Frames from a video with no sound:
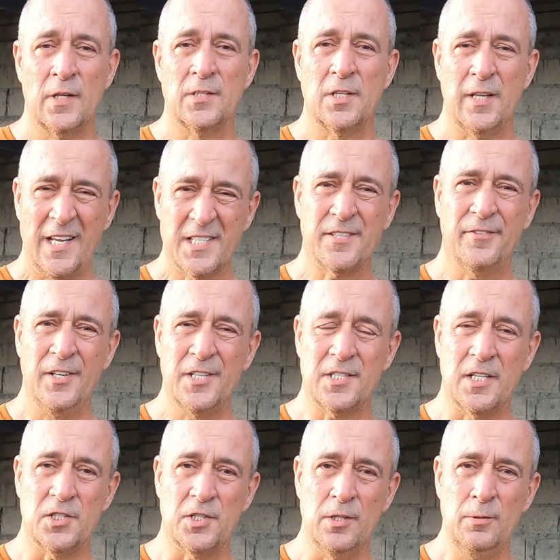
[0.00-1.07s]
So that's the
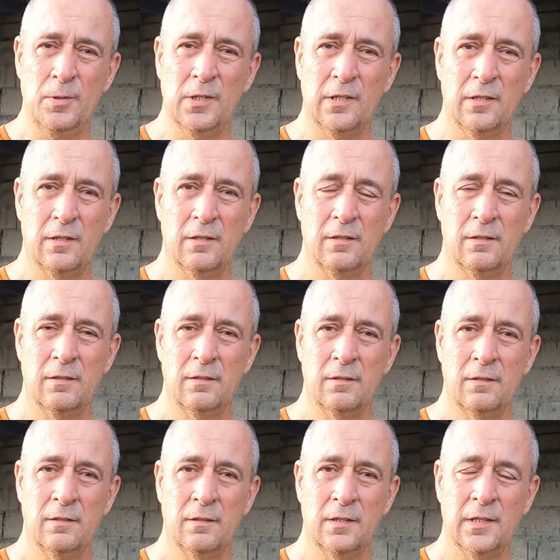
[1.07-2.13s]
first issue.
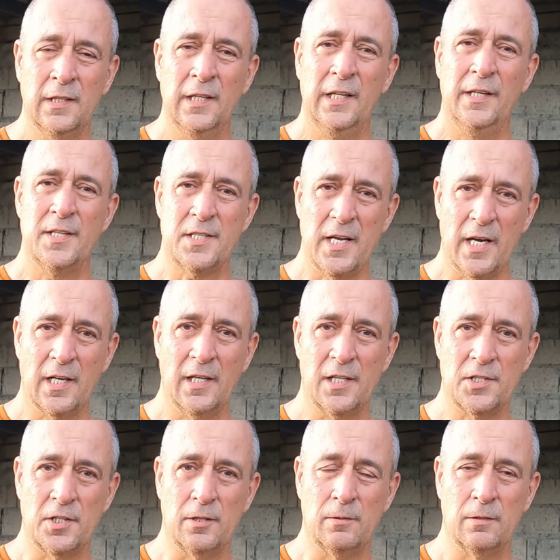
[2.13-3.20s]
And the second
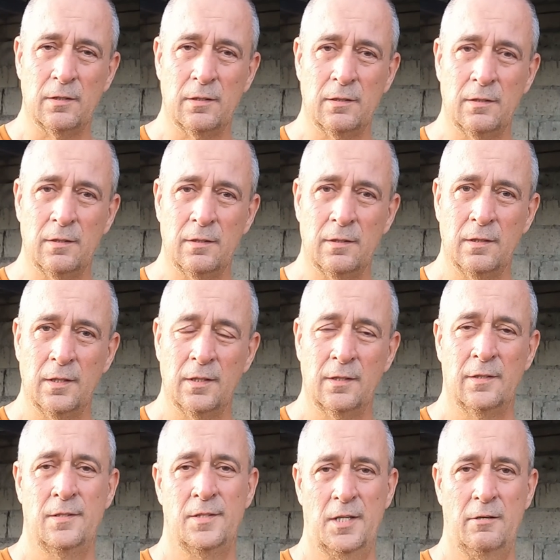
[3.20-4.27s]
issue,
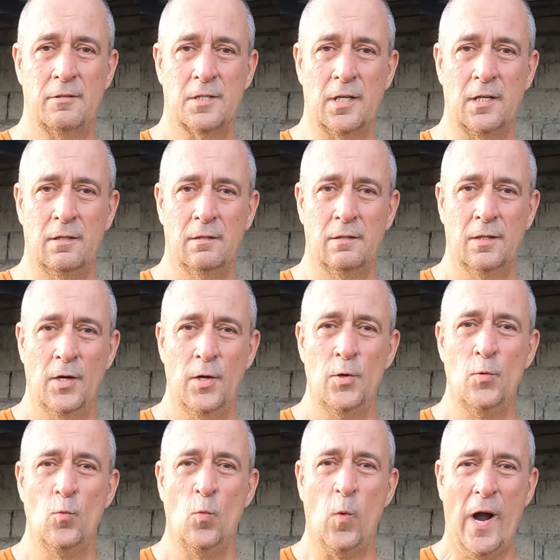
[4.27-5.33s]
seriously,
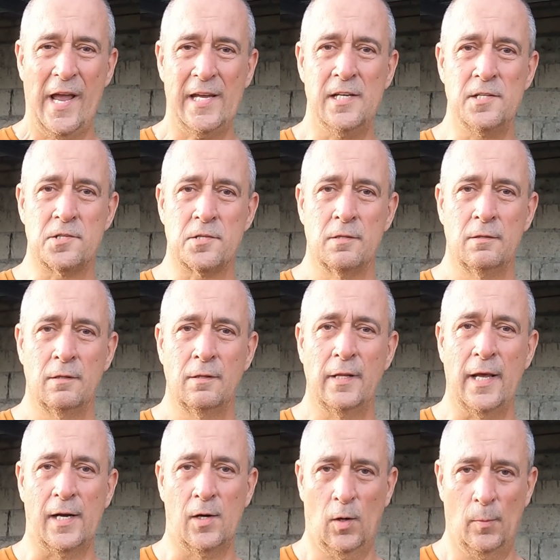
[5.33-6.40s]
who weighs
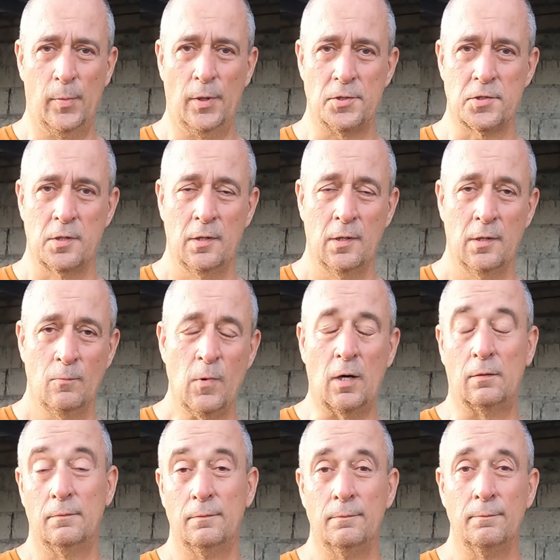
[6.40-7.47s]
their compost?
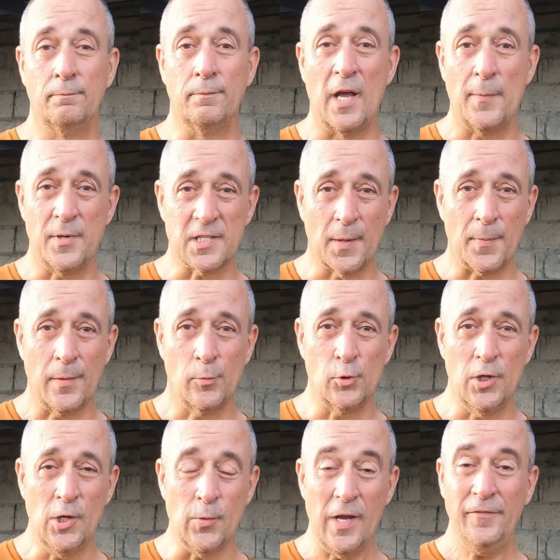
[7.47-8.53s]
Well, maybe some
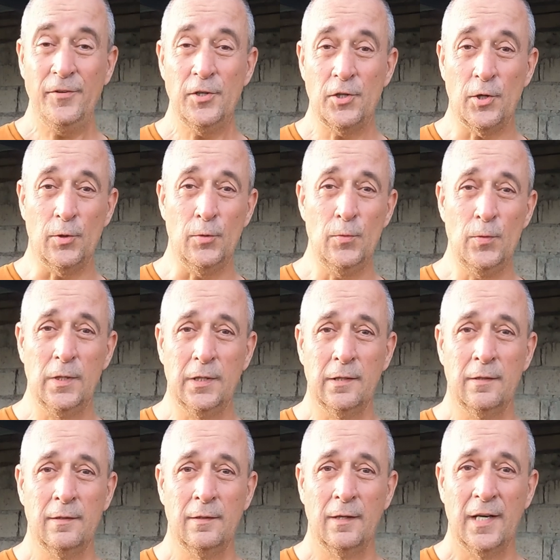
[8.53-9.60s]
people do. If you do,
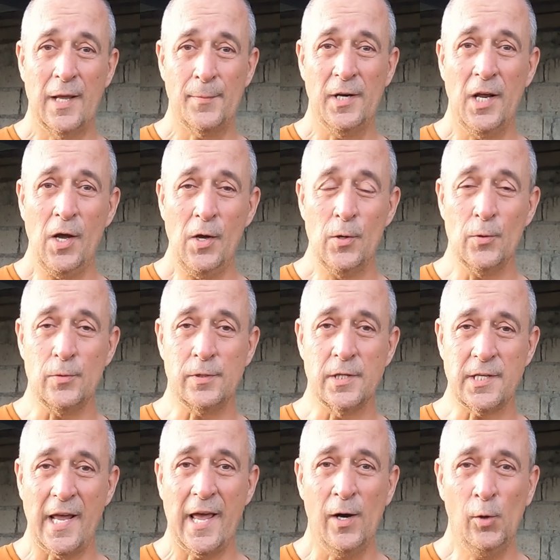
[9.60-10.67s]
let me know.
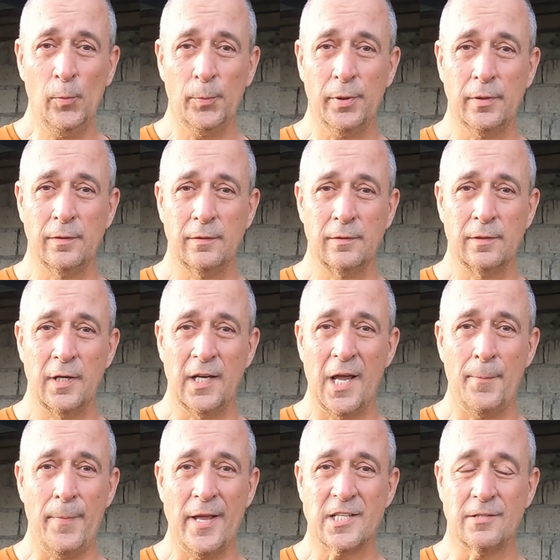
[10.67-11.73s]
Does it help? Do you
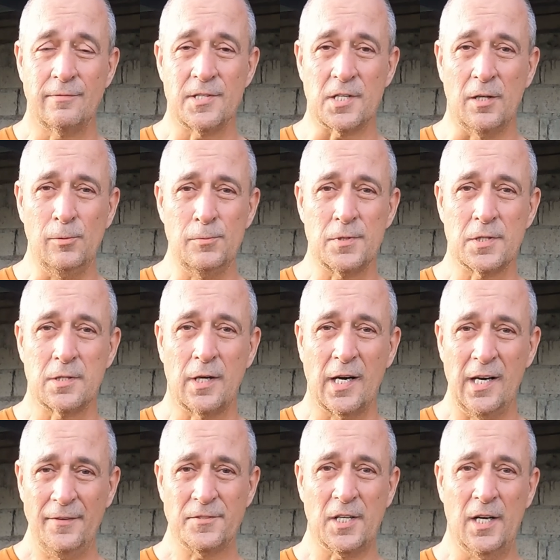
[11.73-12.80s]
get better results?
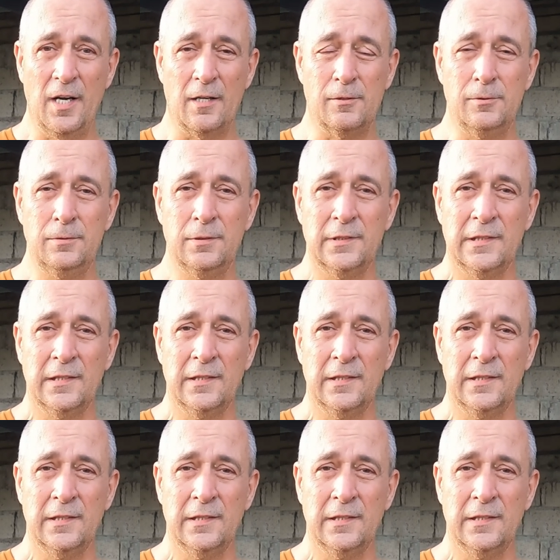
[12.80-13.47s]
I'd love to know.